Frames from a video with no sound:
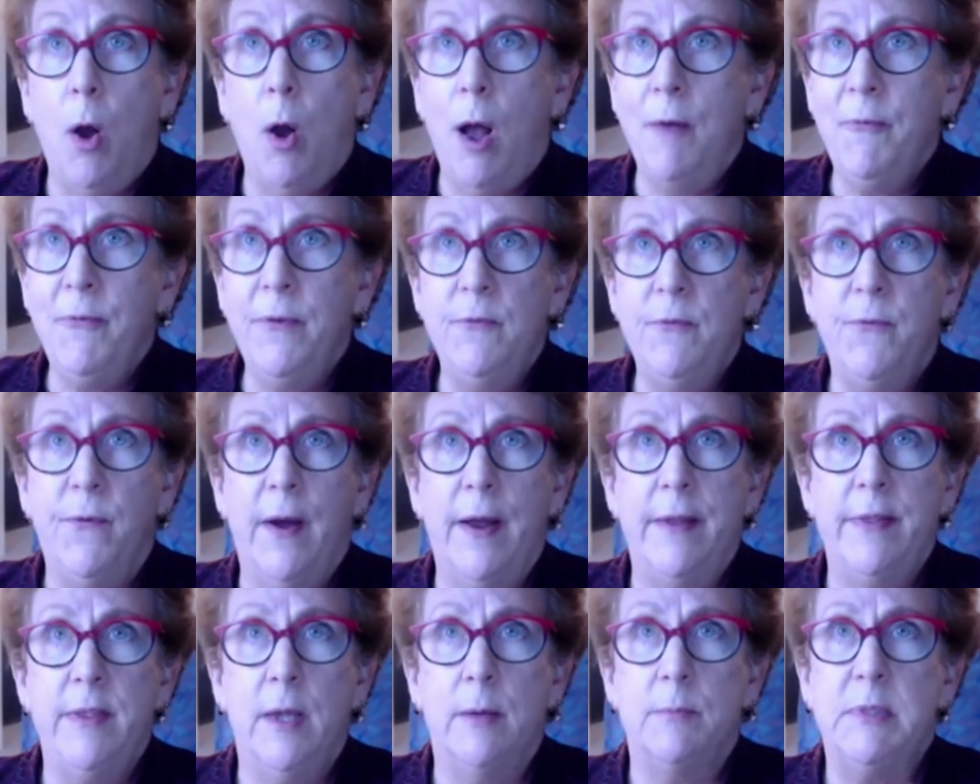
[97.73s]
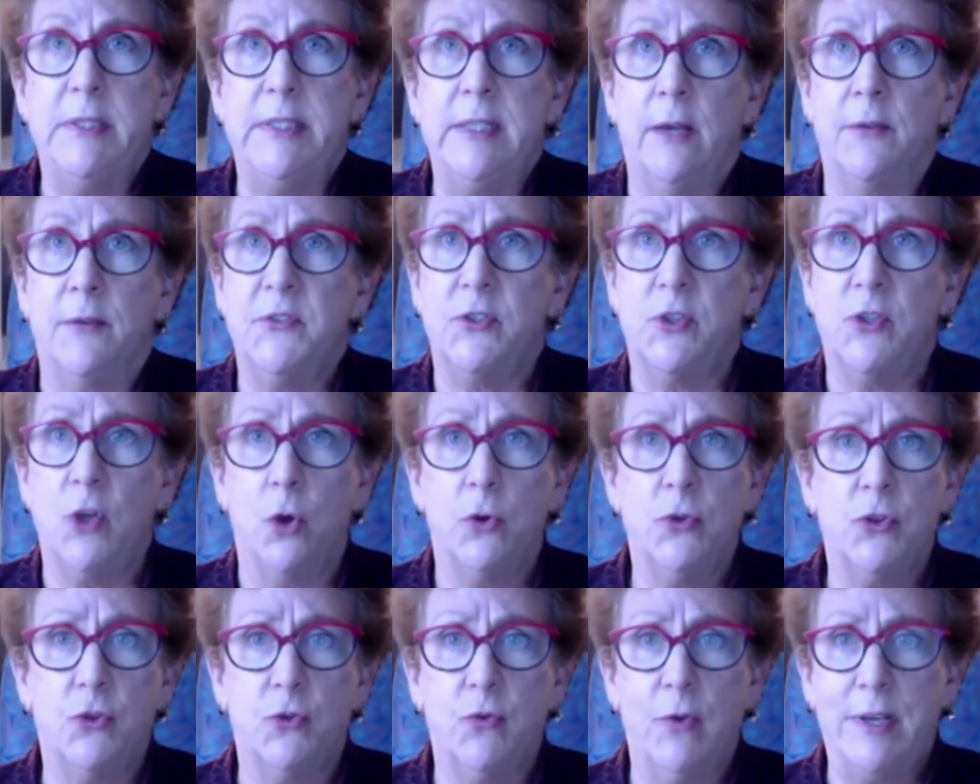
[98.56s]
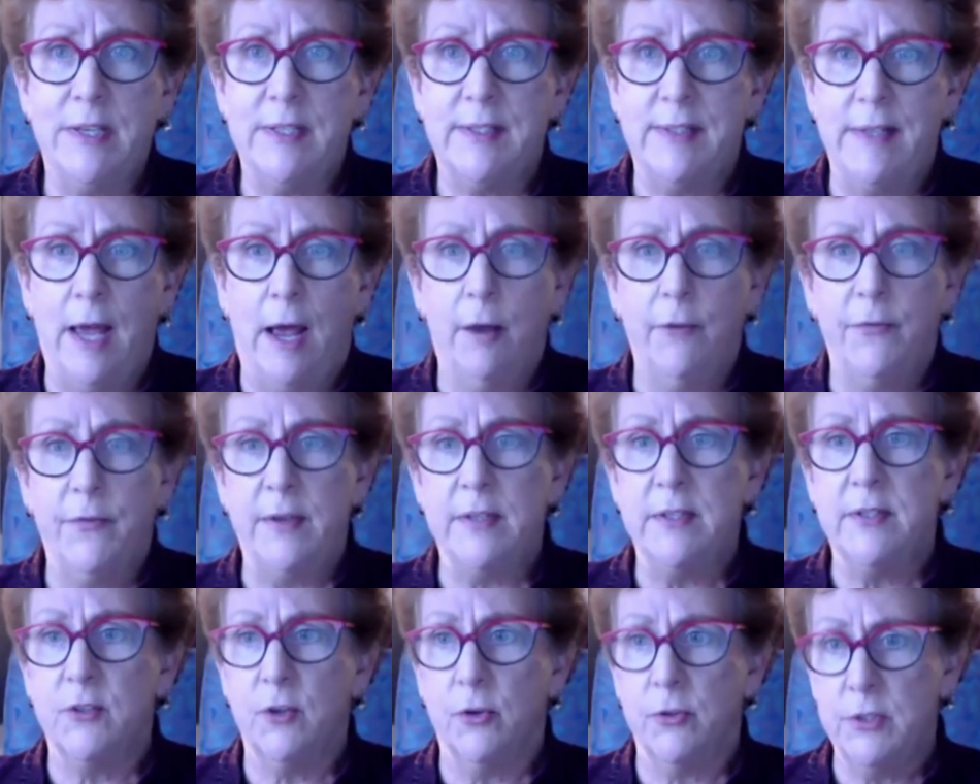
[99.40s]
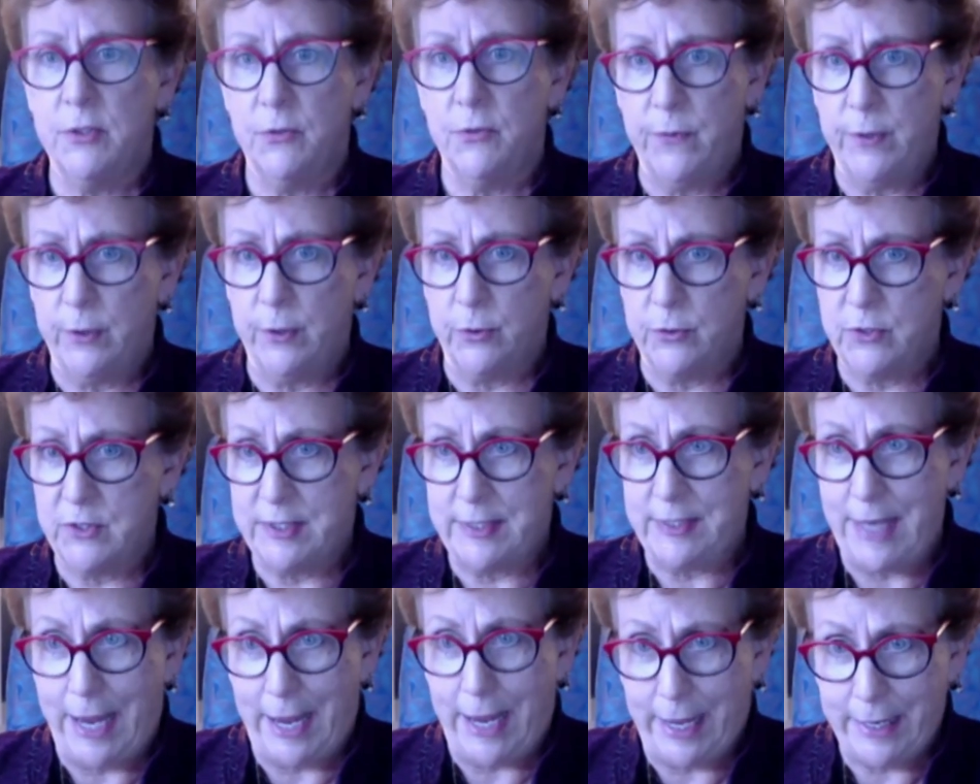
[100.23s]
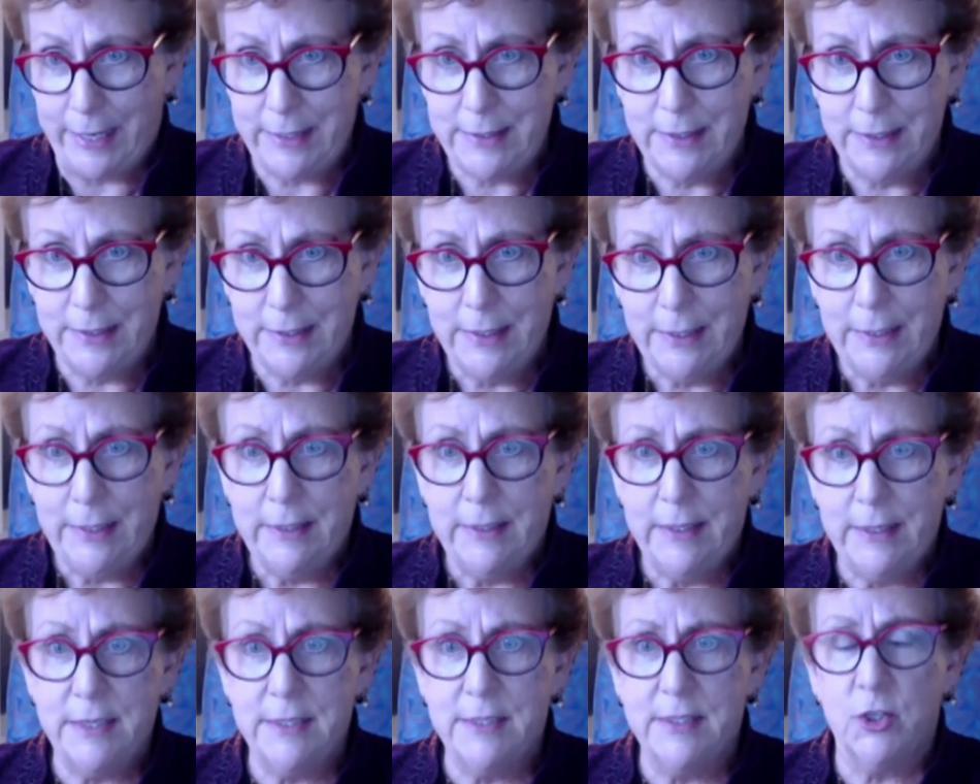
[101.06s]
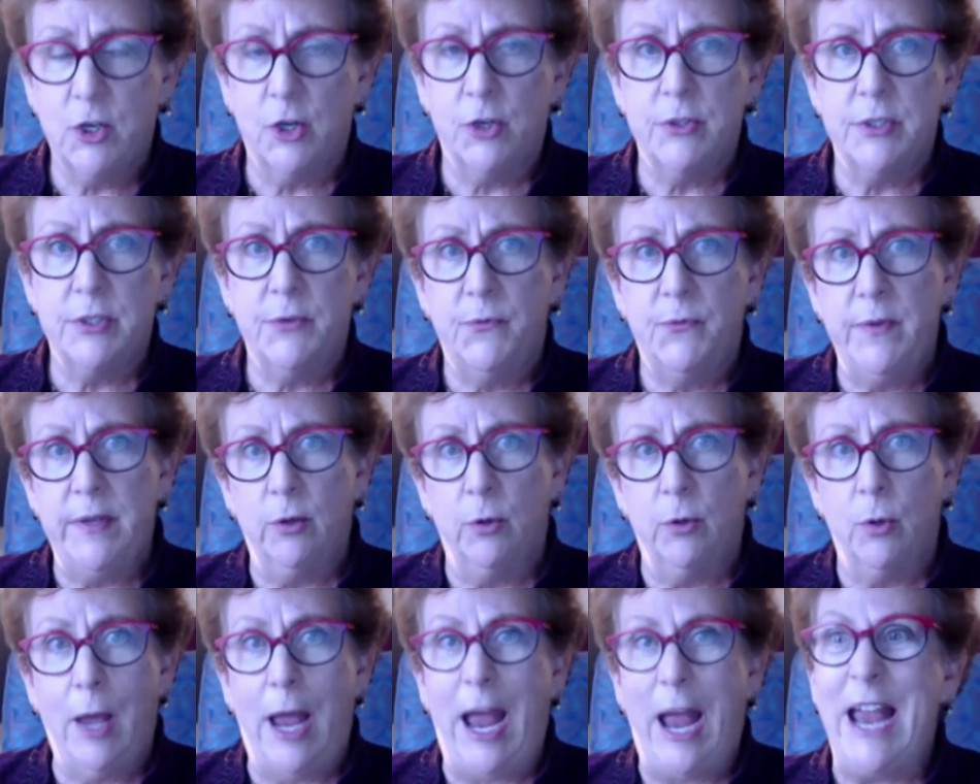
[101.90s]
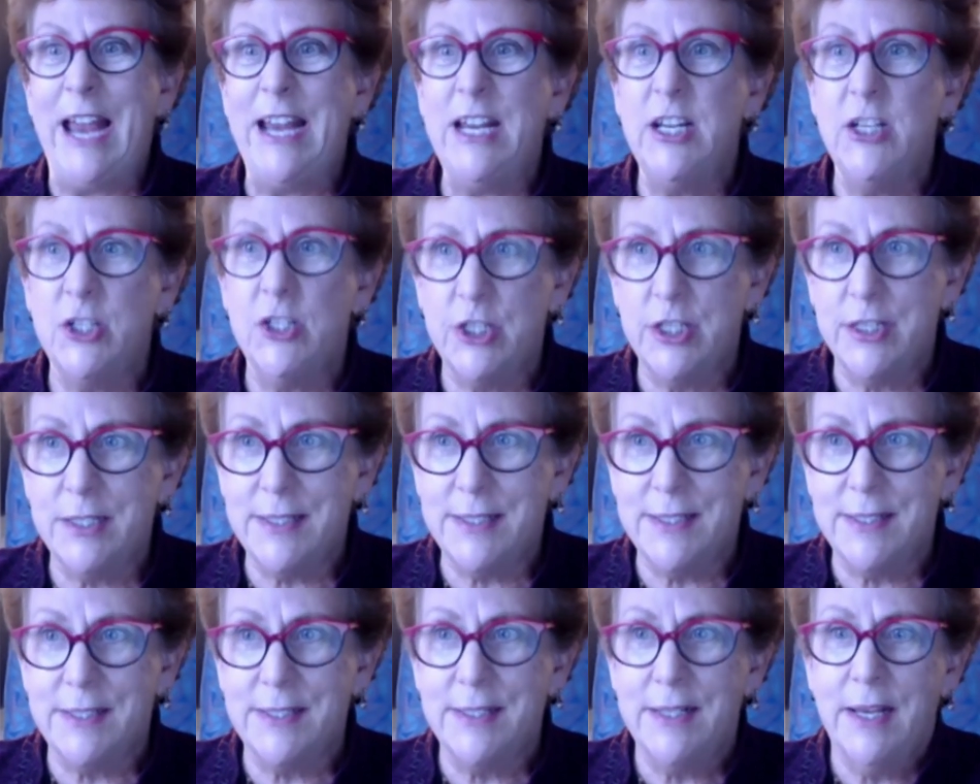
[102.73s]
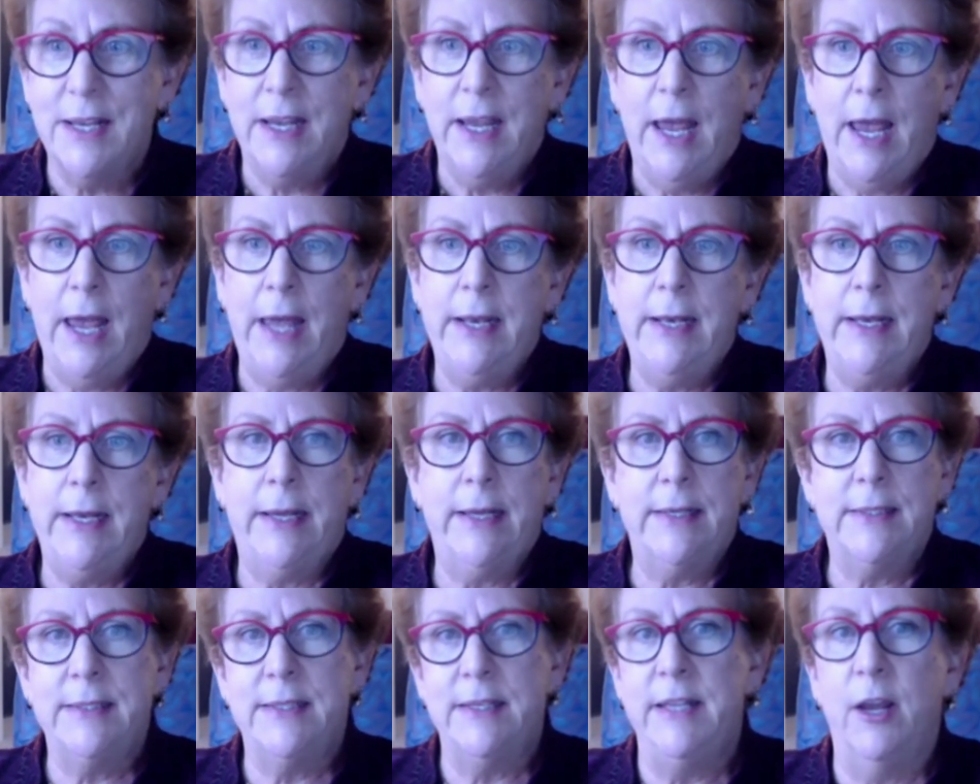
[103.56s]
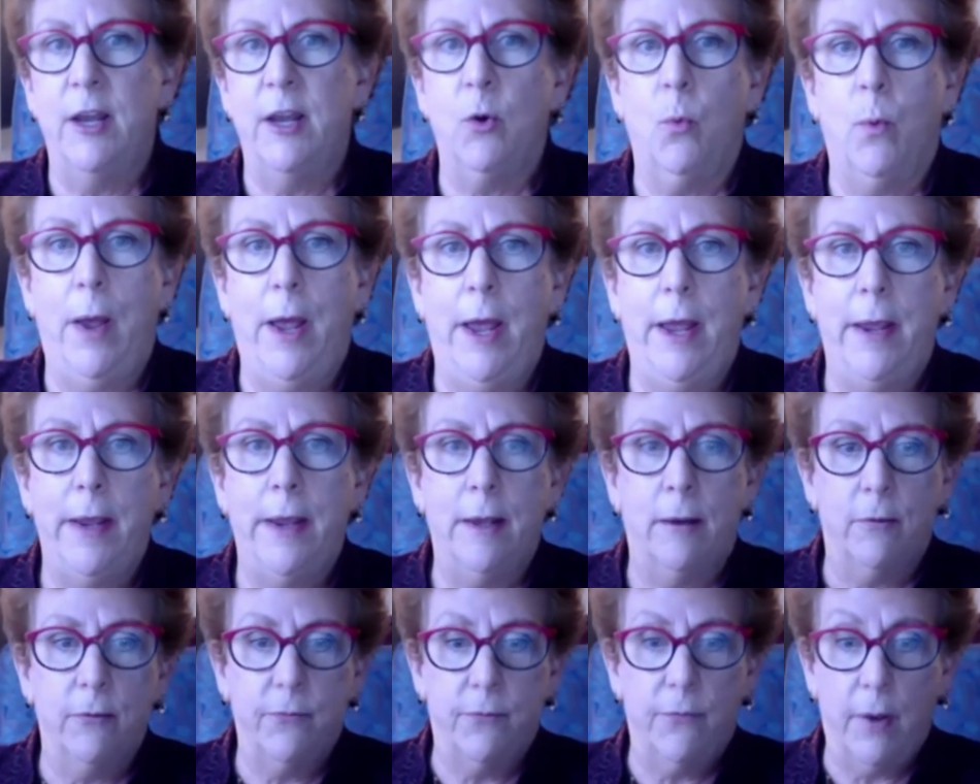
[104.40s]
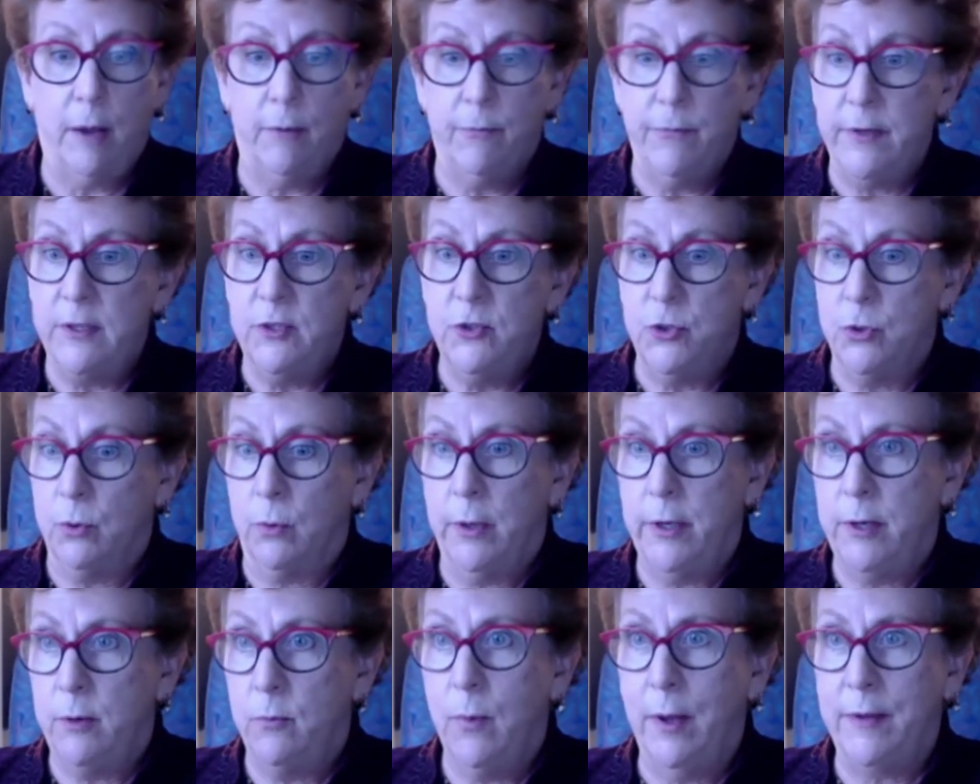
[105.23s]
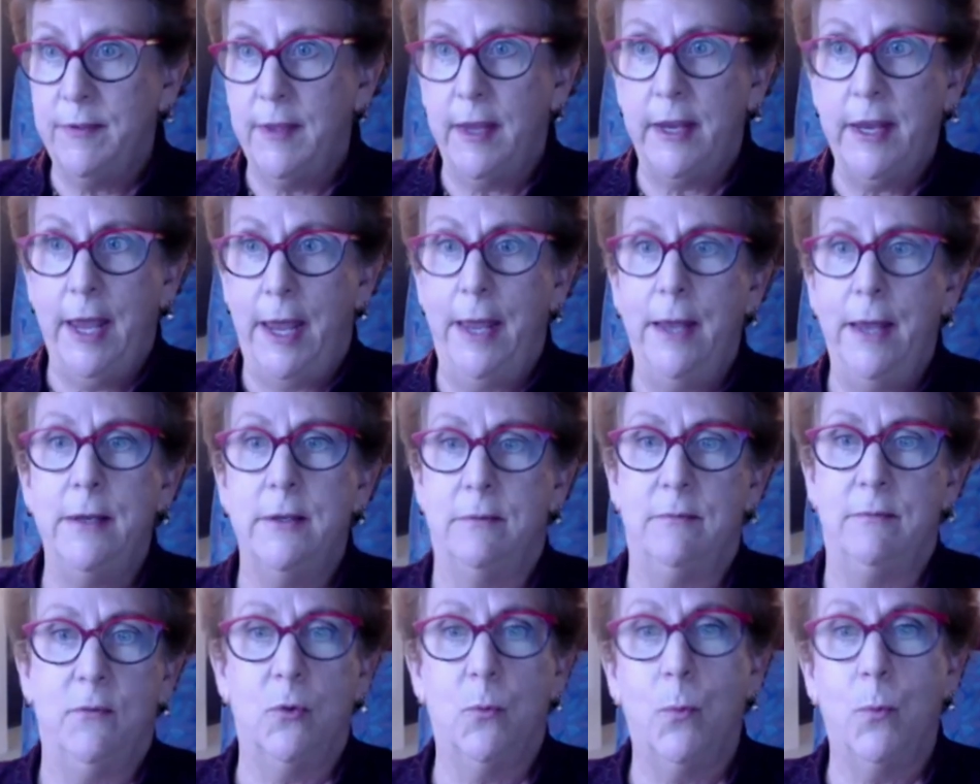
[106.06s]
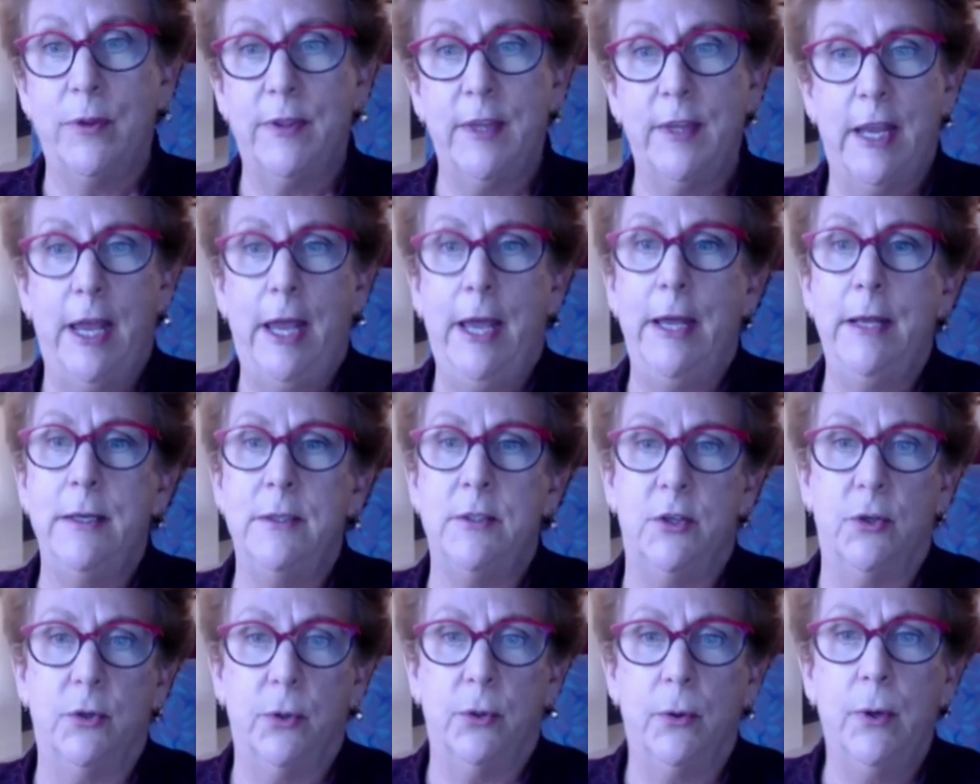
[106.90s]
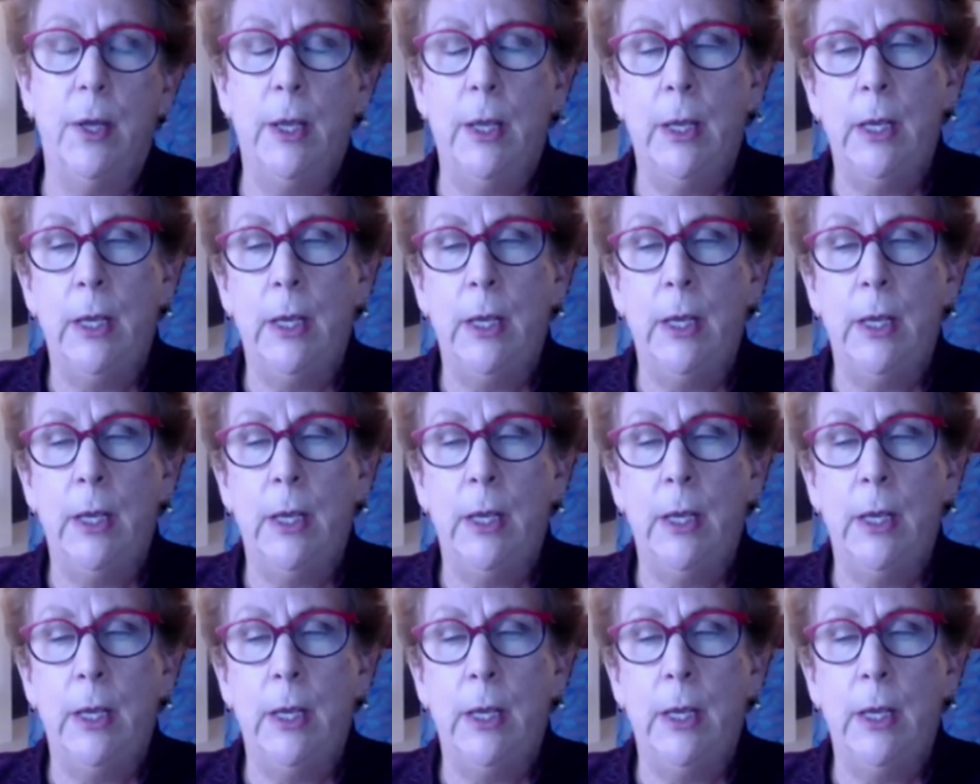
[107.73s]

often find themselves so stressed out, they start to feel sad, they start to feel anxious, and it gets in their way of enjoying what they can do.